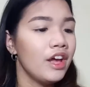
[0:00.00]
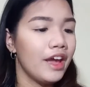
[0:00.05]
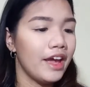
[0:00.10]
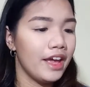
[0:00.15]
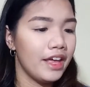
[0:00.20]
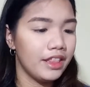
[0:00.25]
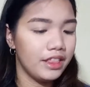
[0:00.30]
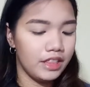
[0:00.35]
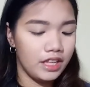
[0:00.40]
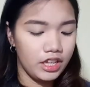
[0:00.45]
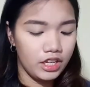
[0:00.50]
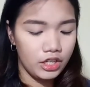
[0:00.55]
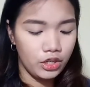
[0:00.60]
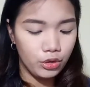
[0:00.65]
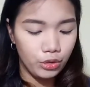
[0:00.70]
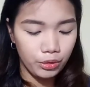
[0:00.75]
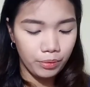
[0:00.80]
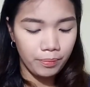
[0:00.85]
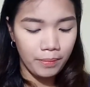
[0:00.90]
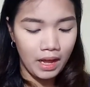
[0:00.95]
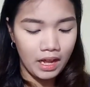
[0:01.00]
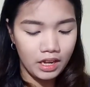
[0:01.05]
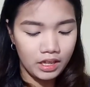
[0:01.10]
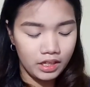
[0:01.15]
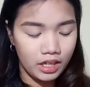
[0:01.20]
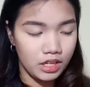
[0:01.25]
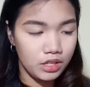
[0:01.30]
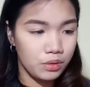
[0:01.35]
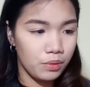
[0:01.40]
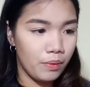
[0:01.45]
in the nude palette
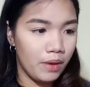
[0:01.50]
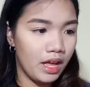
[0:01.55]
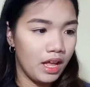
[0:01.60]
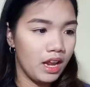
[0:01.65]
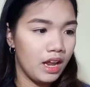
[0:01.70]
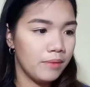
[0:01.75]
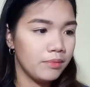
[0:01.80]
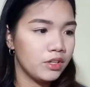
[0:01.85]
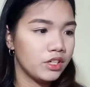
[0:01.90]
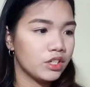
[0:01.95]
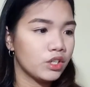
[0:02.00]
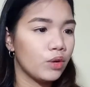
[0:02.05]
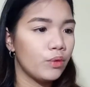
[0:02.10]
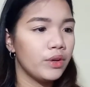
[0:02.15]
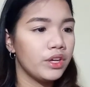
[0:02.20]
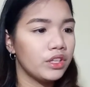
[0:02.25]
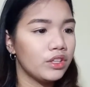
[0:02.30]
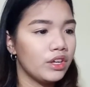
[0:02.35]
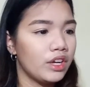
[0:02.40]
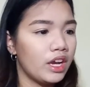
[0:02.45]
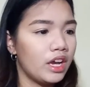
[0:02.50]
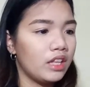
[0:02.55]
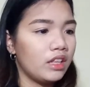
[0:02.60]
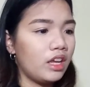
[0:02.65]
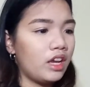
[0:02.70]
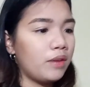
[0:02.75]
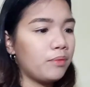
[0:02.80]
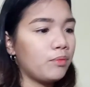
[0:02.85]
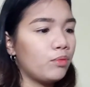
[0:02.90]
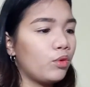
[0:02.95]
as well. I'm just going to get
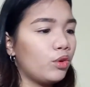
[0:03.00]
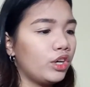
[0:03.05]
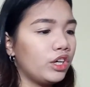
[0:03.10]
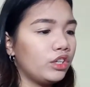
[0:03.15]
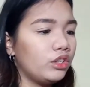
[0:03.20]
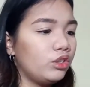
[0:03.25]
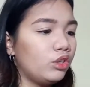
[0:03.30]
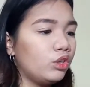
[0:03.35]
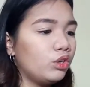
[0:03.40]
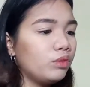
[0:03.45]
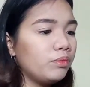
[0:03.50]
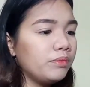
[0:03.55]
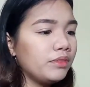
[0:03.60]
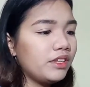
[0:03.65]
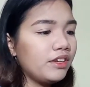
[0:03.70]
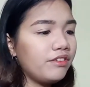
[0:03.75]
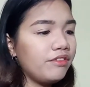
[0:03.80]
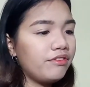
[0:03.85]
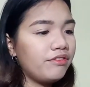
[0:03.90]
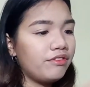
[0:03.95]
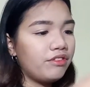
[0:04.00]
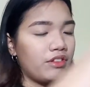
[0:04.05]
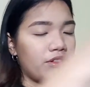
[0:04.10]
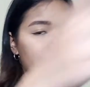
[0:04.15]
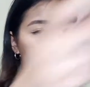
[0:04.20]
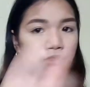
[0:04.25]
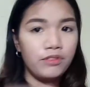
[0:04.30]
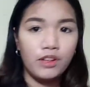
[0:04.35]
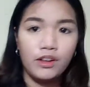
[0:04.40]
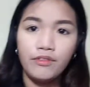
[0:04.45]
a more domed,
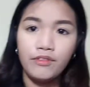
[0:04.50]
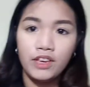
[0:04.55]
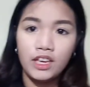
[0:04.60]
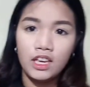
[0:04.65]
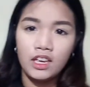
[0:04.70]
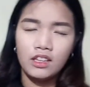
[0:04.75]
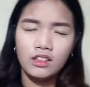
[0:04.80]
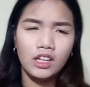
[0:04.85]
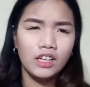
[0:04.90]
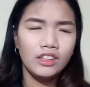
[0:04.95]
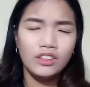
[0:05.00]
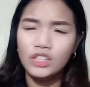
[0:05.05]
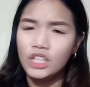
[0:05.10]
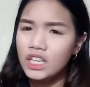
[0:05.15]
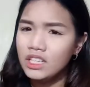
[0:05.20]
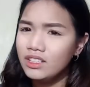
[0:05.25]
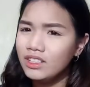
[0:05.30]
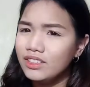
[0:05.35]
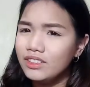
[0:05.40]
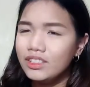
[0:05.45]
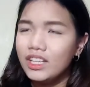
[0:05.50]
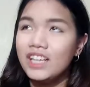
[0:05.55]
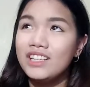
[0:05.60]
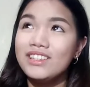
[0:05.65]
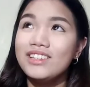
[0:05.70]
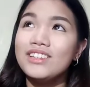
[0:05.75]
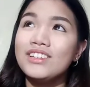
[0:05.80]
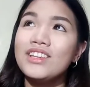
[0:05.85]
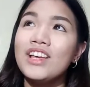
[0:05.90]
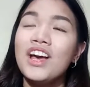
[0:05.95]
fluffy, this
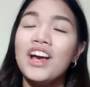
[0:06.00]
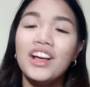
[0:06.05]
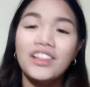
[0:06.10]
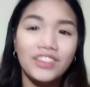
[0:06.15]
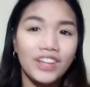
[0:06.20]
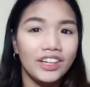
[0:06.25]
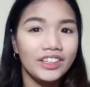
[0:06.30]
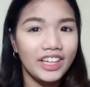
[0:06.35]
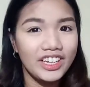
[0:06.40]
is not